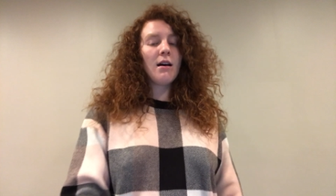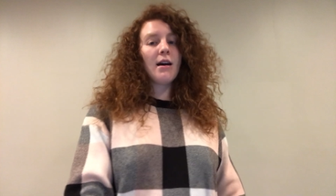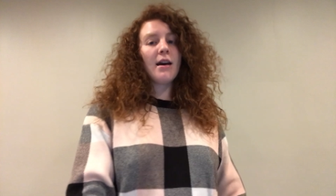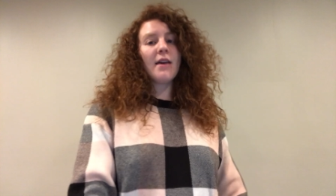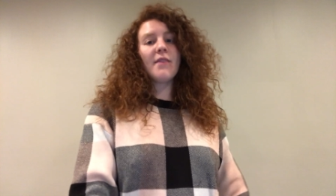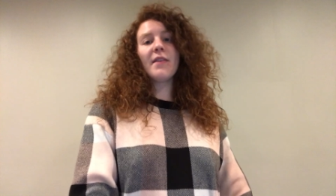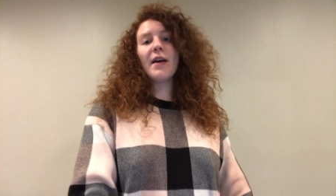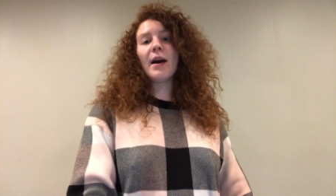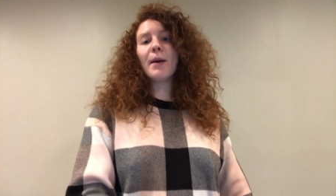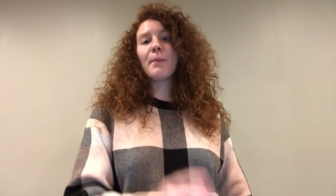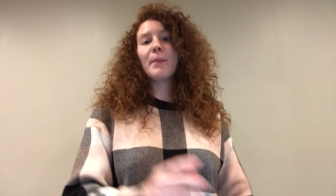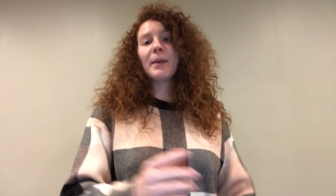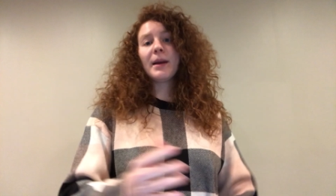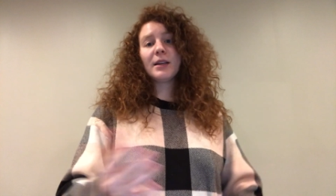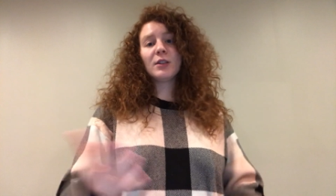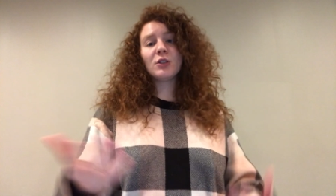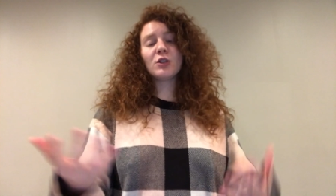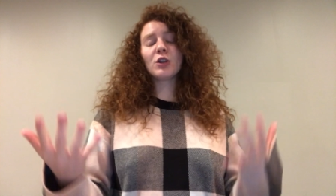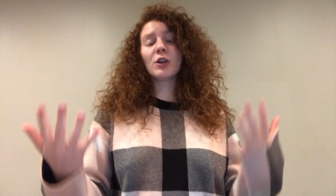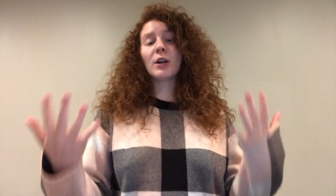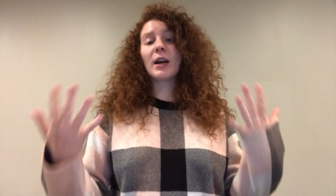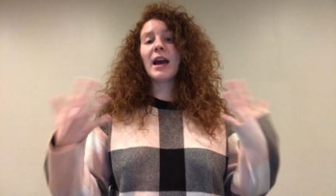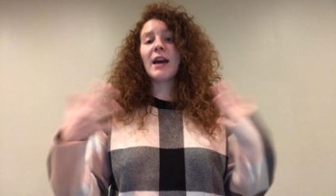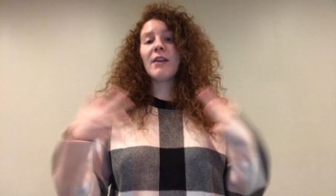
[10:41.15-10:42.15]
And that makes
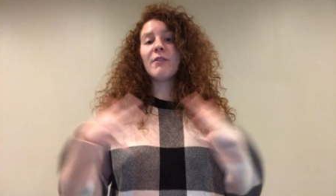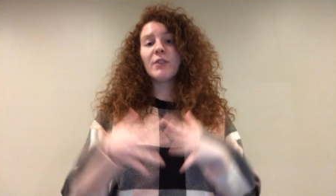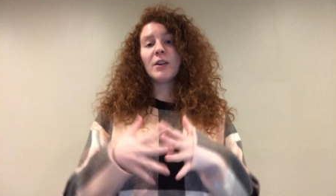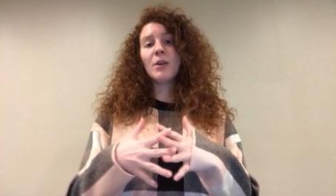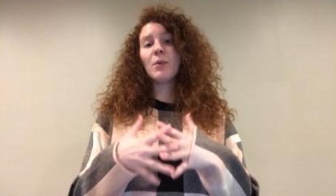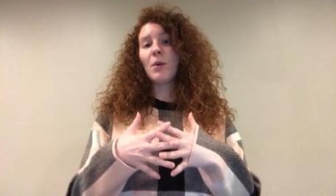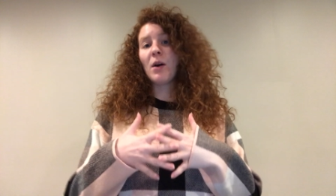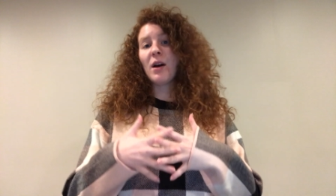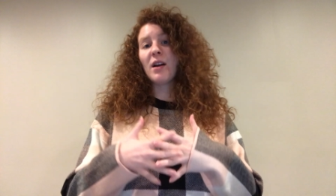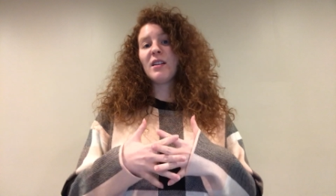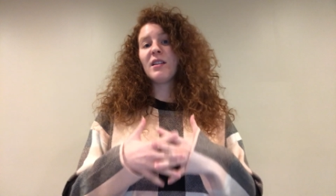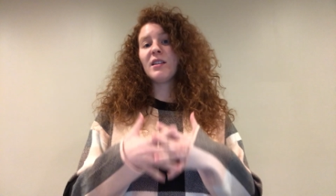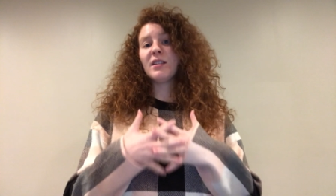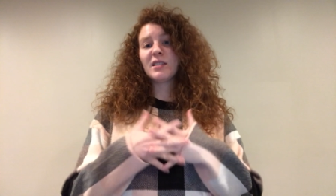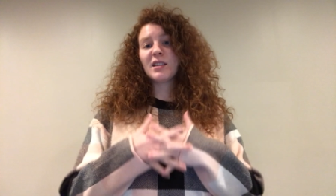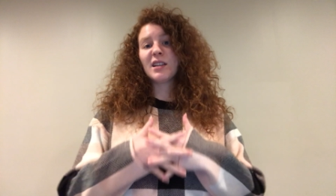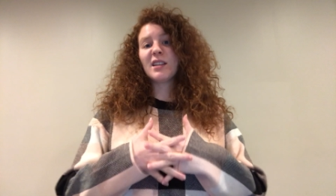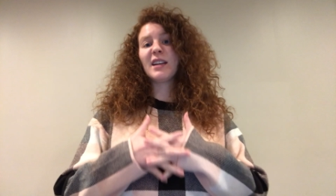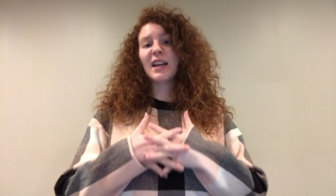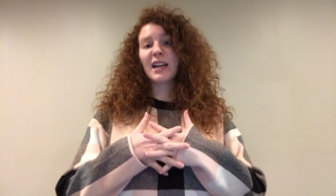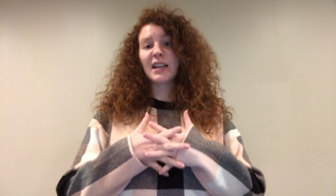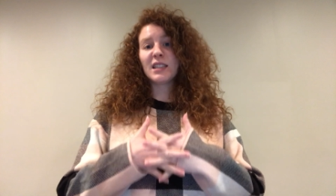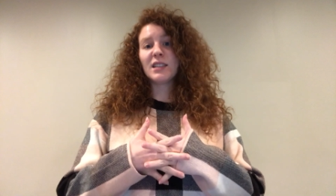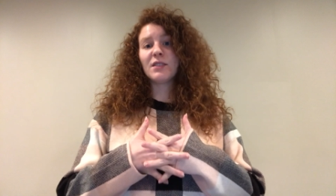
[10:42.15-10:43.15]
sure everyone is
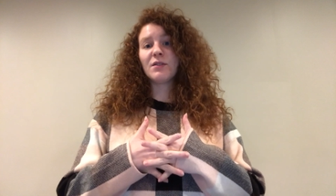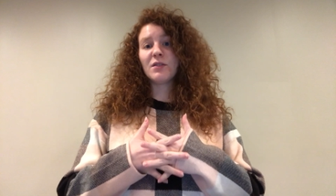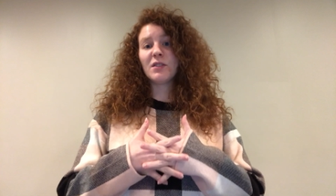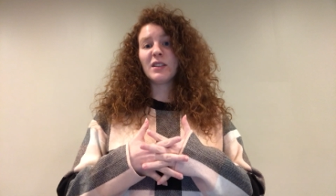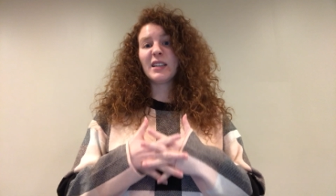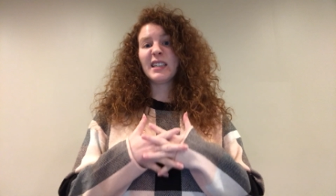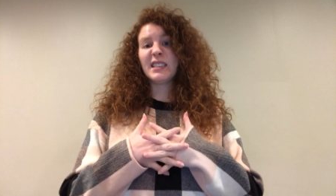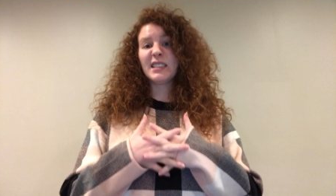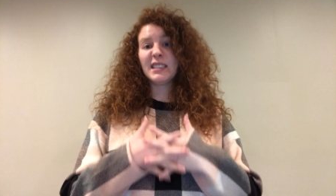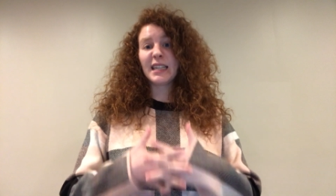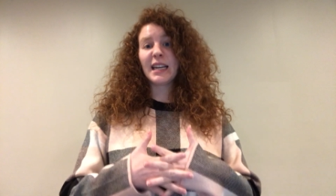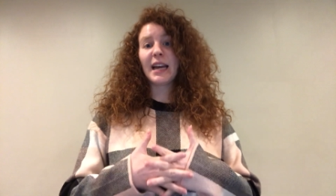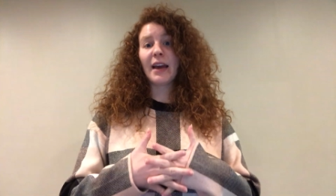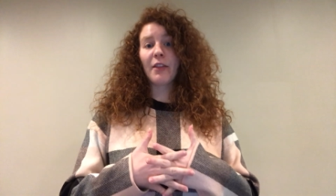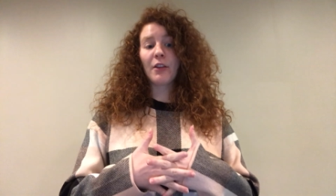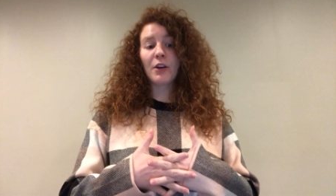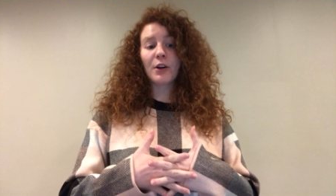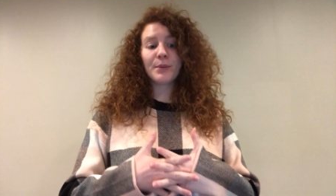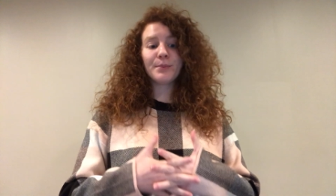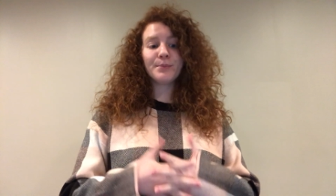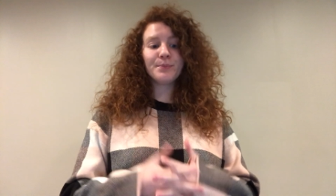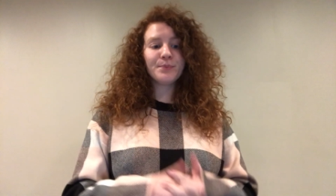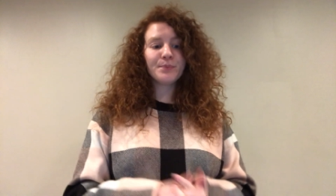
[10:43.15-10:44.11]
connectively together.